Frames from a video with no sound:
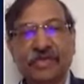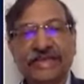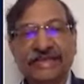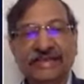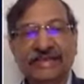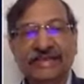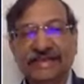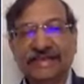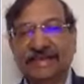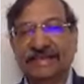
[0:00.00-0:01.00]
For that,
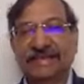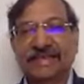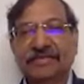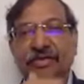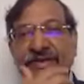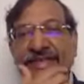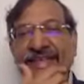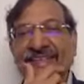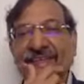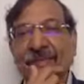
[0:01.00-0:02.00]
there's a full
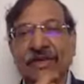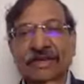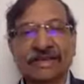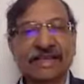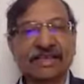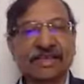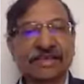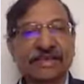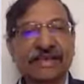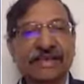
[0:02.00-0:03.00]
science about it. I'll
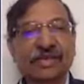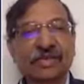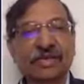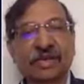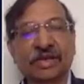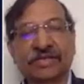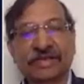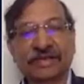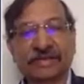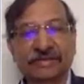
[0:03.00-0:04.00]
not take you through all of
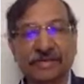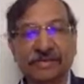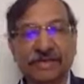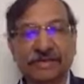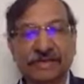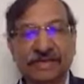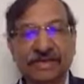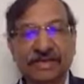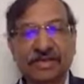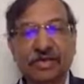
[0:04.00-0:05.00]
it. You must
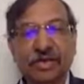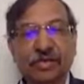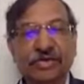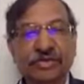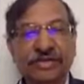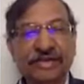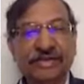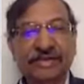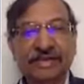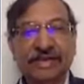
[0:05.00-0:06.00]
be knowing most of
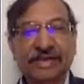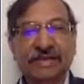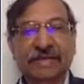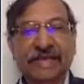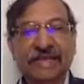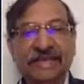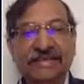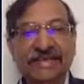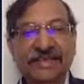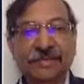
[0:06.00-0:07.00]
it, but I'll
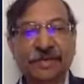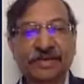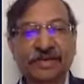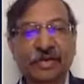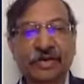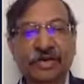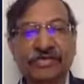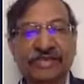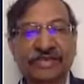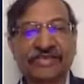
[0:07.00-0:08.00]
just touch upon theory
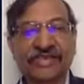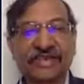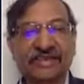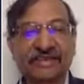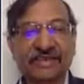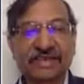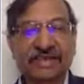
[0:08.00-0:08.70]
of constraint.